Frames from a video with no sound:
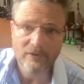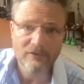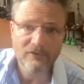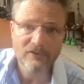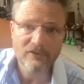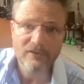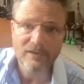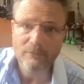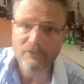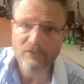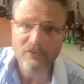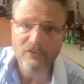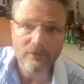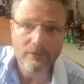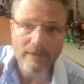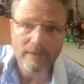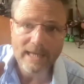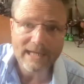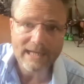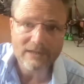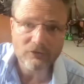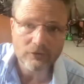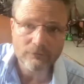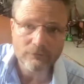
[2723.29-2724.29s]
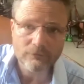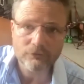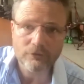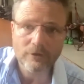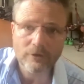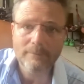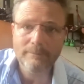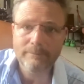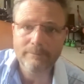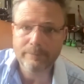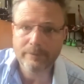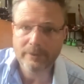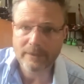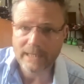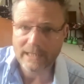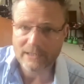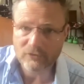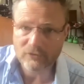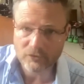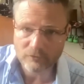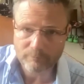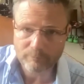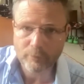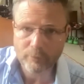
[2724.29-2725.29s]
It's the age of Trump, the age
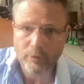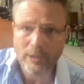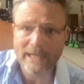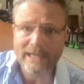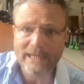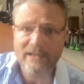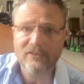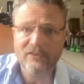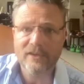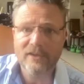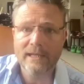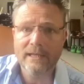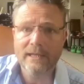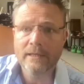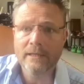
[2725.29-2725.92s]
of Brexit.